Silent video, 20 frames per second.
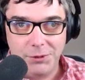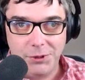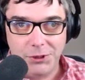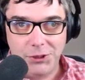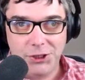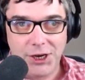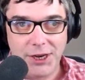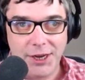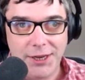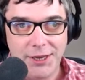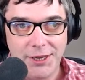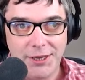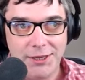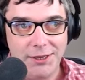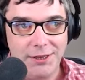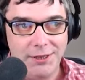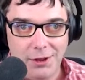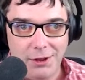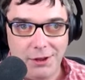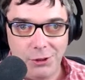from the check,
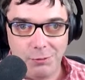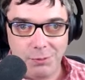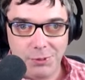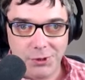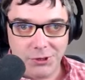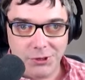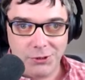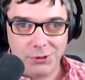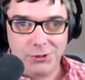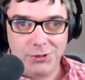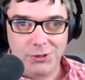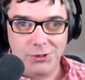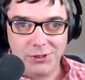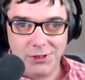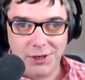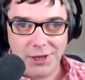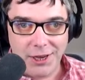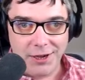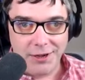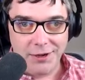all the
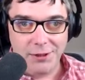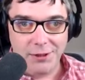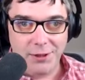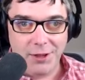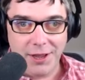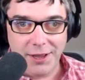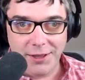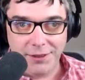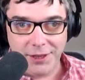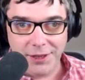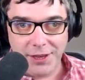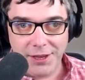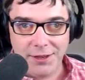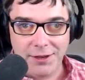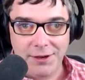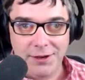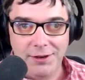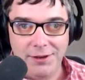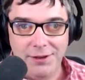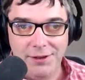bills, and at the
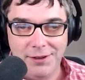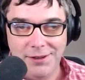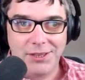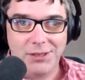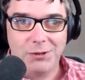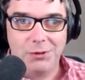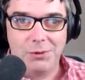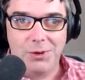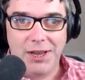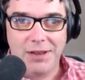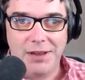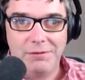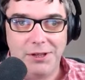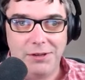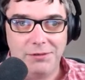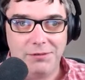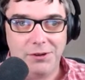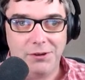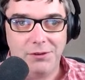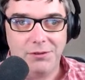end, that's what we have
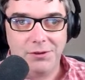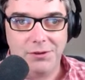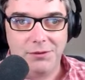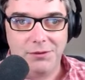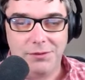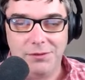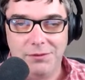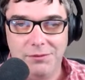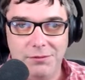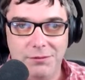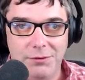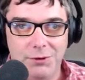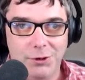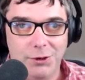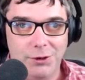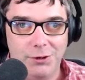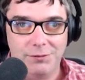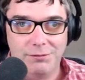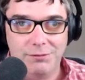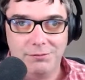left over
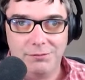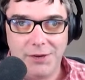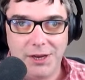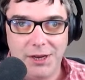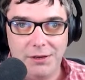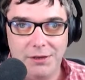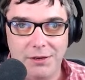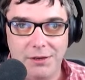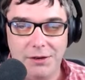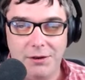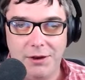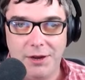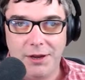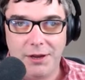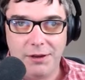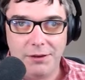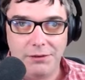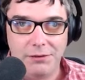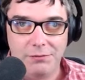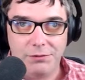for, you know,
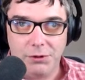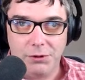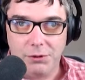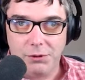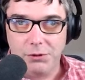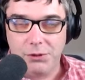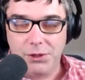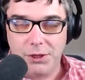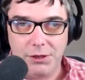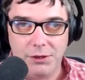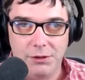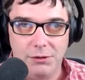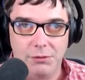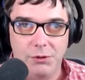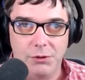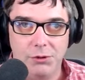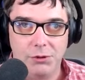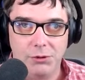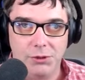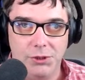it's for then
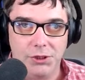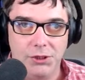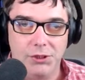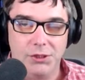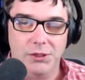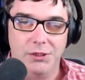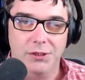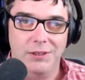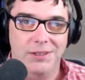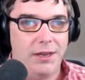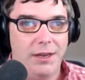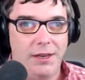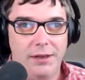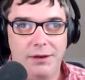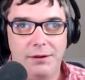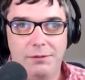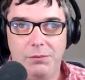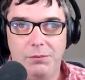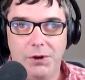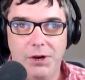groceries
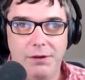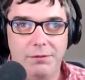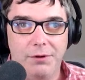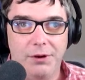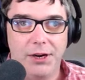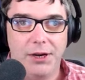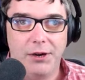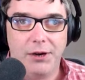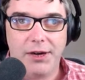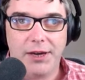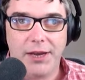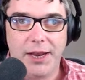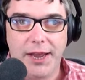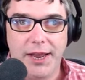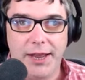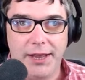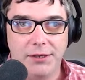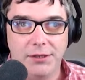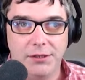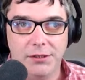and whatever,
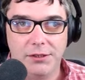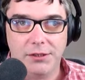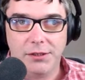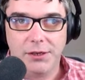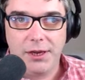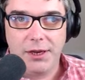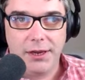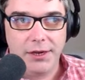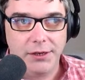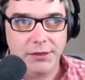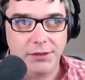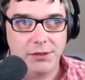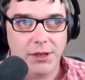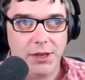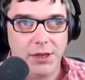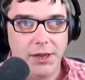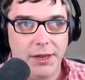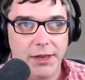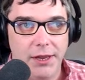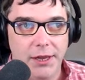gas. And it's
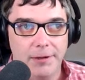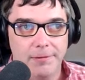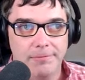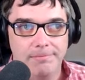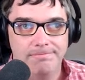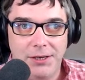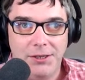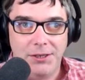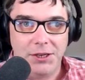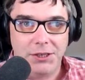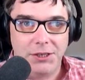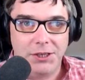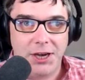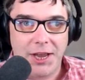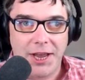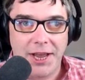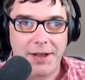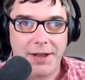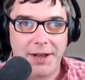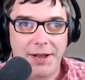like, it
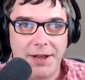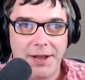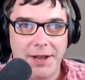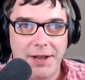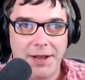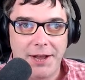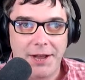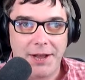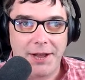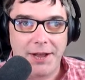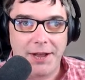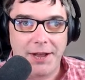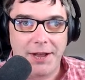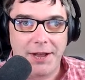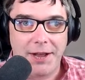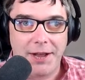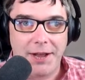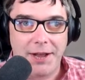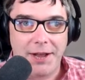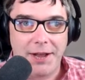doesn't have to be,
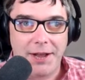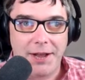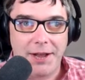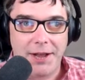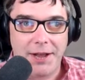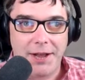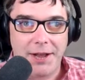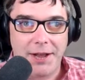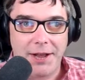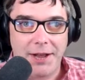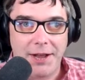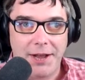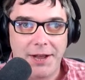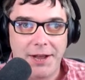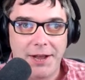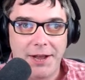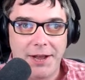guys, it doesn't have to be a